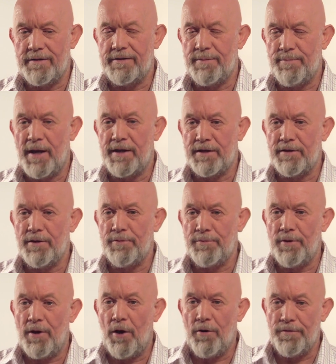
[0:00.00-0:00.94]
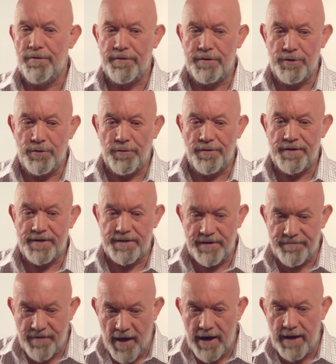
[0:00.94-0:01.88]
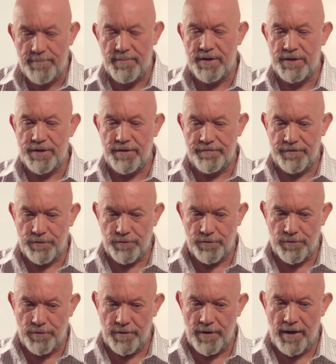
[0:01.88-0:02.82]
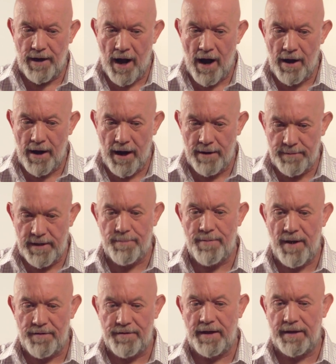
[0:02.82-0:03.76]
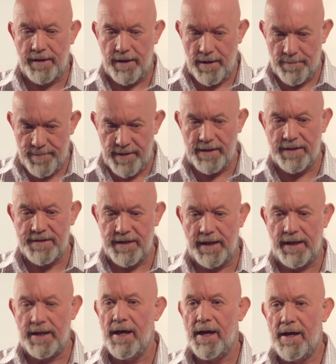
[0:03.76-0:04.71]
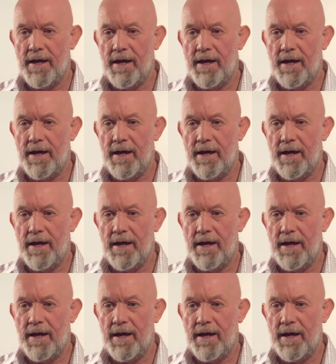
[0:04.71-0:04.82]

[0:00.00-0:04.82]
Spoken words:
depending on the development of your homeopathic ability,